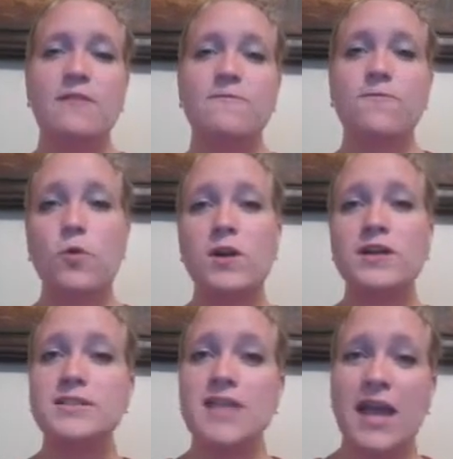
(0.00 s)
For
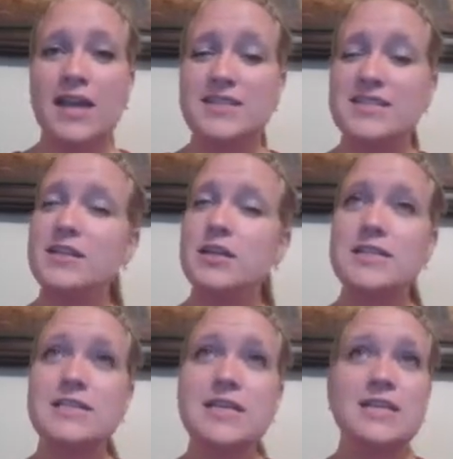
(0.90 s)
science, there
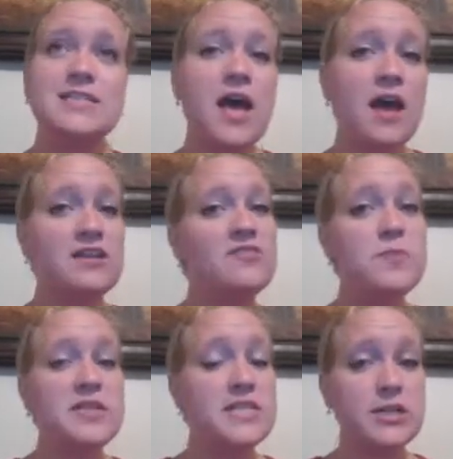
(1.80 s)
isn't a ton of
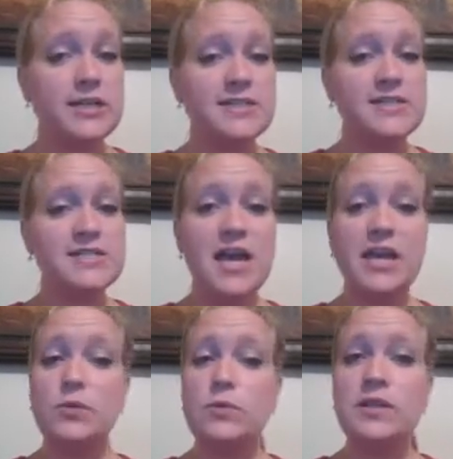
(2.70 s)
materials that
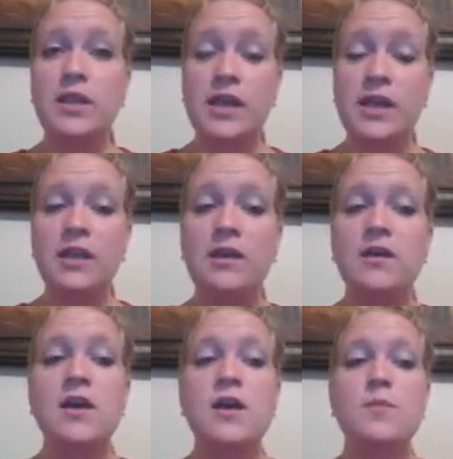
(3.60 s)
you will need,
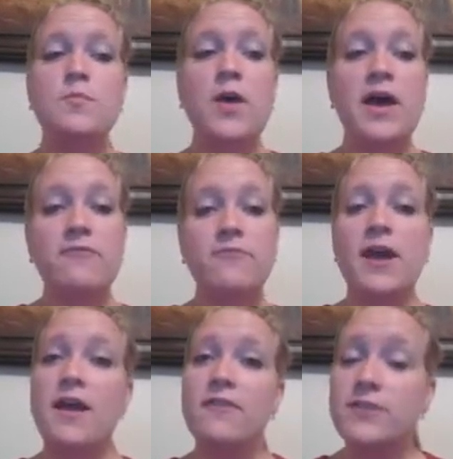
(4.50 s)
but for
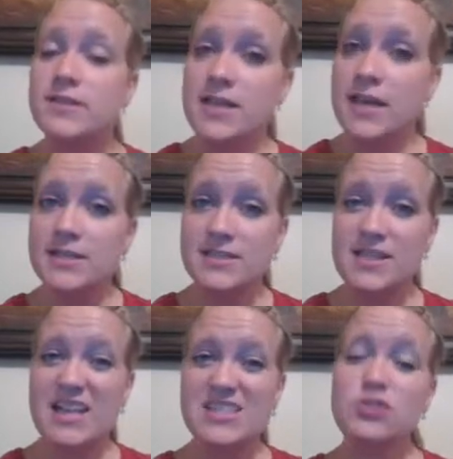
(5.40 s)
every science
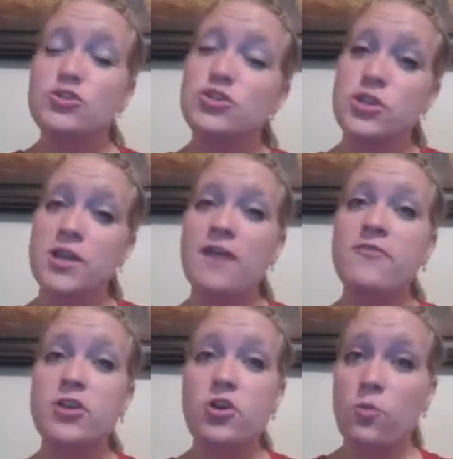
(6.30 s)
class you should have a
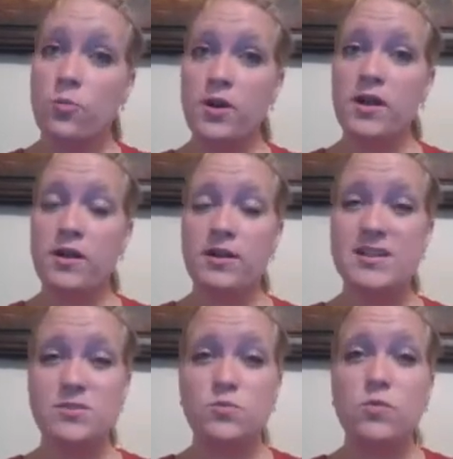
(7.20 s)
notebook
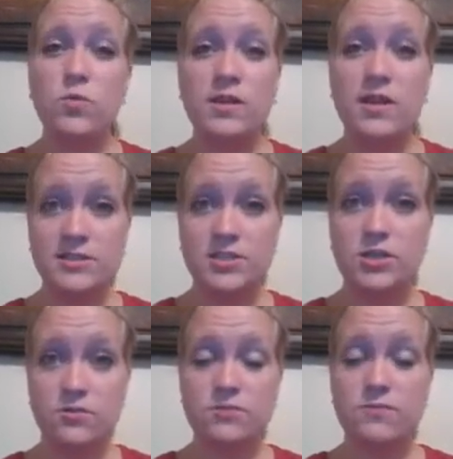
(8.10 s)
because we will ask
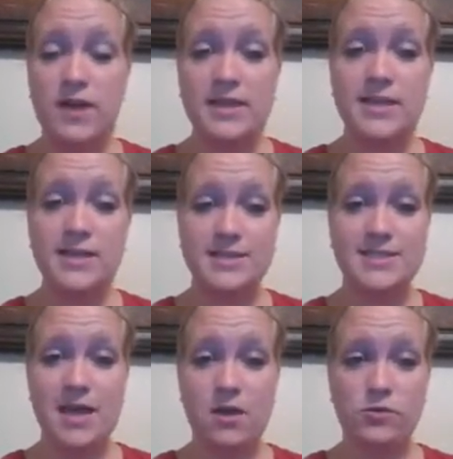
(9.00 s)
you to write things
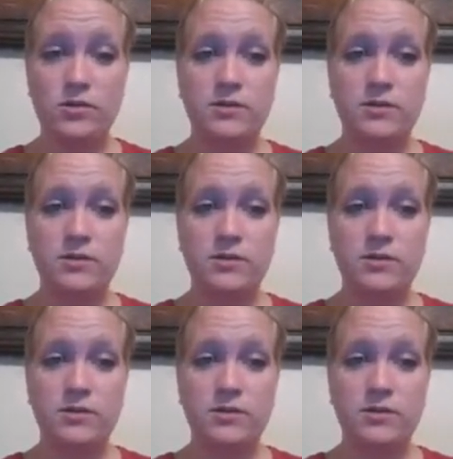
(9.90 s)
down.